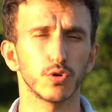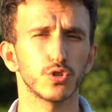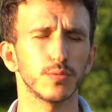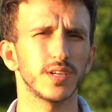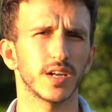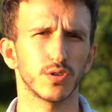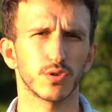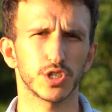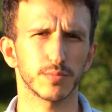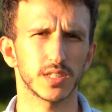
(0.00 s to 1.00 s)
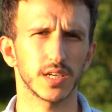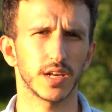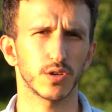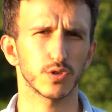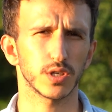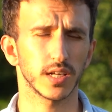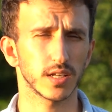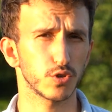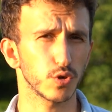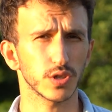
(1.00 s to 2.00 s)
For example, if the water engine
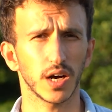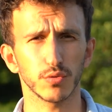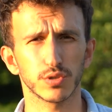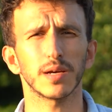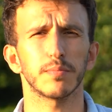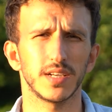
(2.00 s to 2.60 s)
is far away,